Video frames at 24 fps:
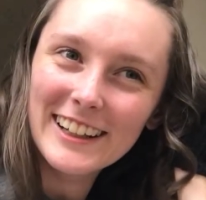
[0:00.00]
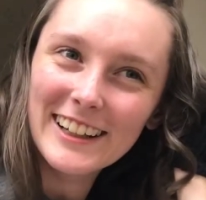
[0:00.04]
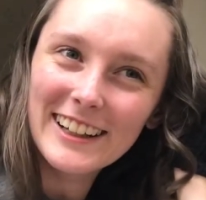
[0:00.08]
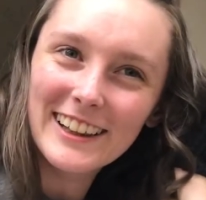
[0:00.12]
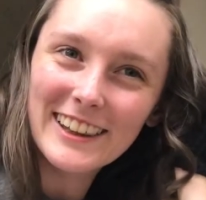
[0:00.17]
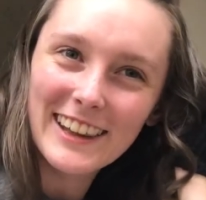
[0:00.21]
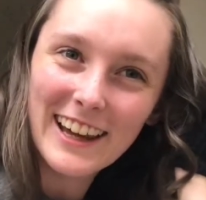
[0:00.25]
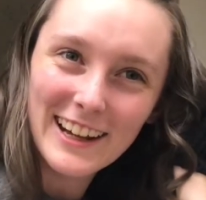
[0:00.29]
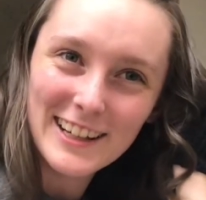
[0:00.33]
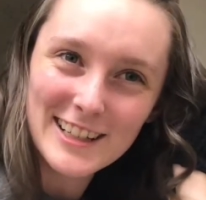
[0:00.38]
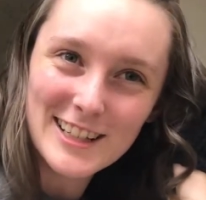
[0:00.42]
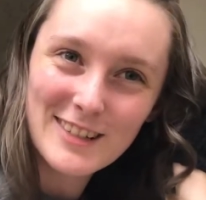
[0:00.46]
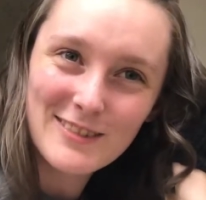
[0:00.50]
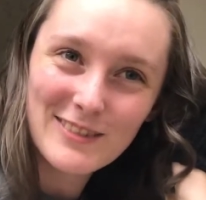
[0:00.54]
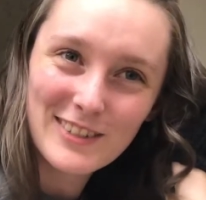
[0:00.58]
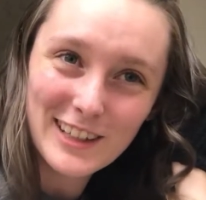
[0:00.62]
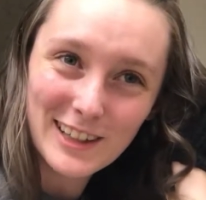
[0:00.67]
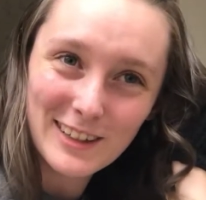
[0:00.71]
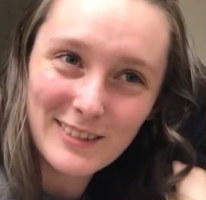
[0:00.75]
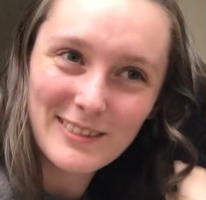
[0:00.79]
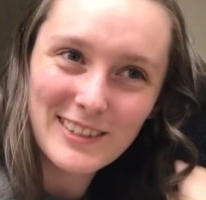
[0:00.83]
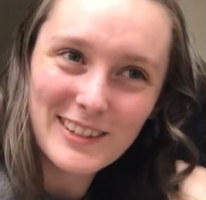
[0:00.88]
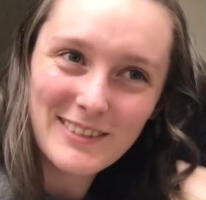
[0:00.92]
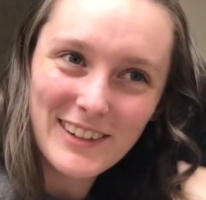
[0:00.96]
That's
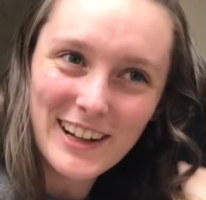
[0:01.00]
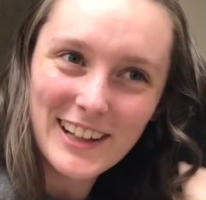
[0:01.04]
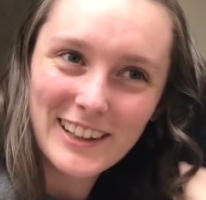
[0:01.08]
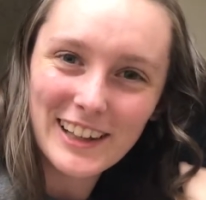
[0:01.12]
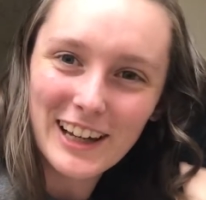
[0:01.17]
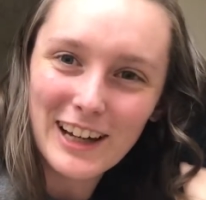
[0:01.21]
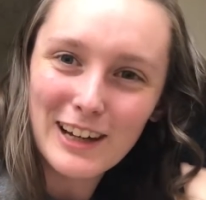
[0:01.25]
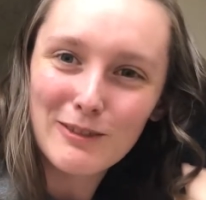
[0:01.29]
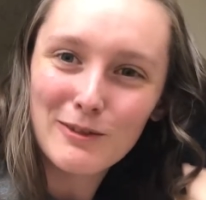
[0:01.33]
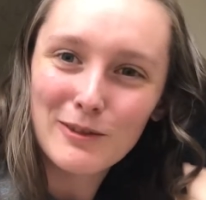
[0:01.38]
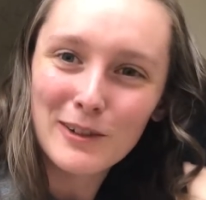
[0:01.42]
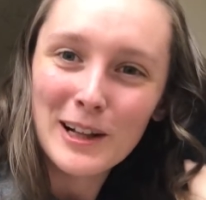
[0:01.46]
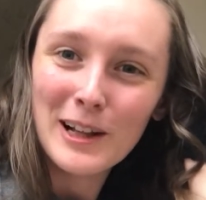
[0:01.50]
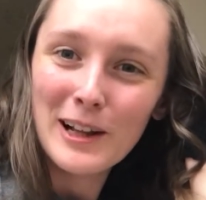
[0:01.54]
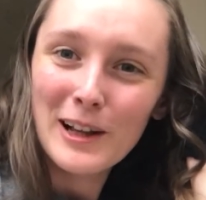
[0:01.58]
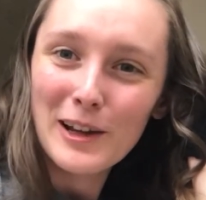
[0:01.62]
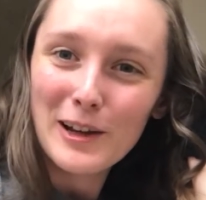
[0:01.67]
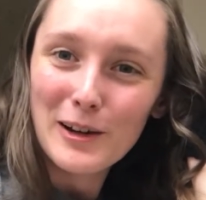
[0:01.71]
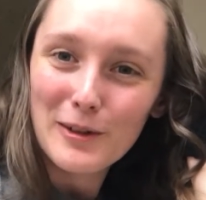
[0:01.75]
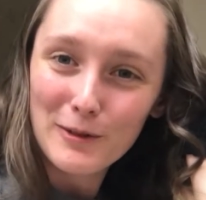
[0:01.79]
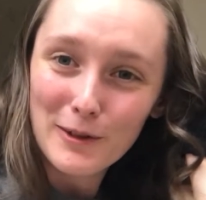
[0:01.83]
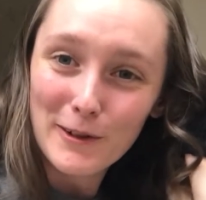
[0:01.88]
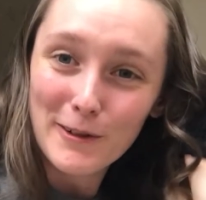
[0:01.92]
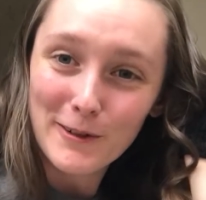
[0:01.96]
gonna be my life.
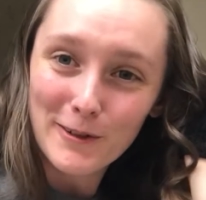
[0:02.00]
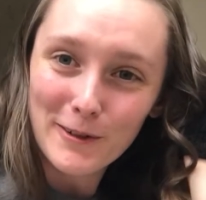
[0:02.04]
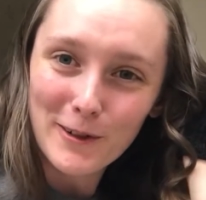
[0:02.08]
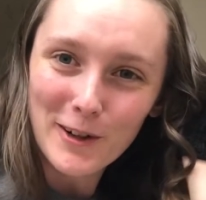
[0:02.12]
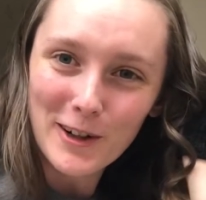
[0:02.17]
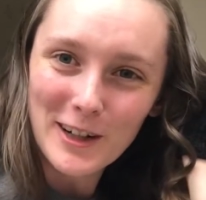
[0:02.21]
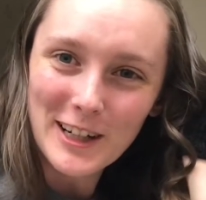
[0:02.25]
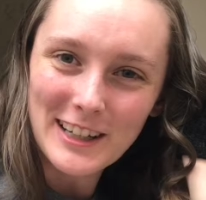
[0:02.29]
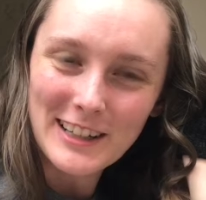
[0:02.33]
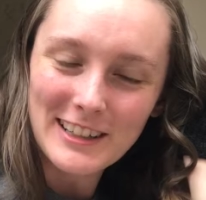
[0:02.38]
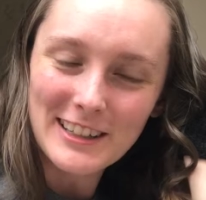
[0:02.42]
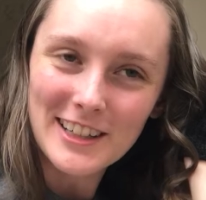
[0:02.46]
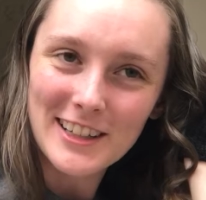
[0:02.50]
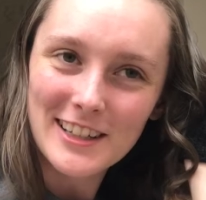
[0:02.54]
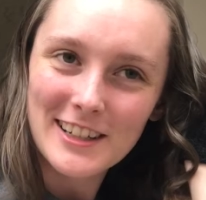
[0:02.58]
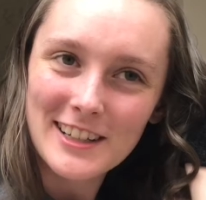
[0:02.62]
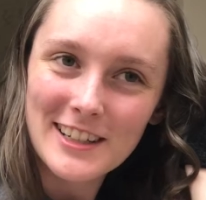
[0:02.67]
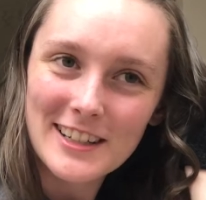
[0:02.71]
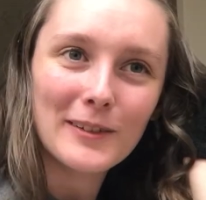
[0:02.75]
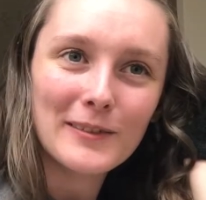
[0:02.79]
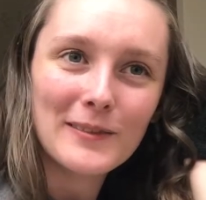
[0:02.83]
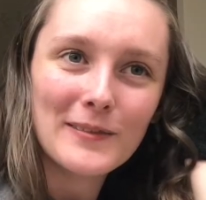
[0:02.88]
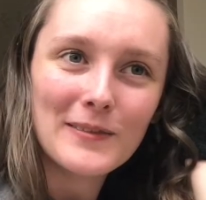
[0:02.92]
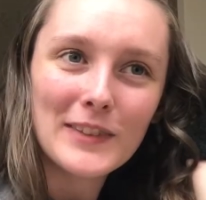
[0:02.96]
For 40 years.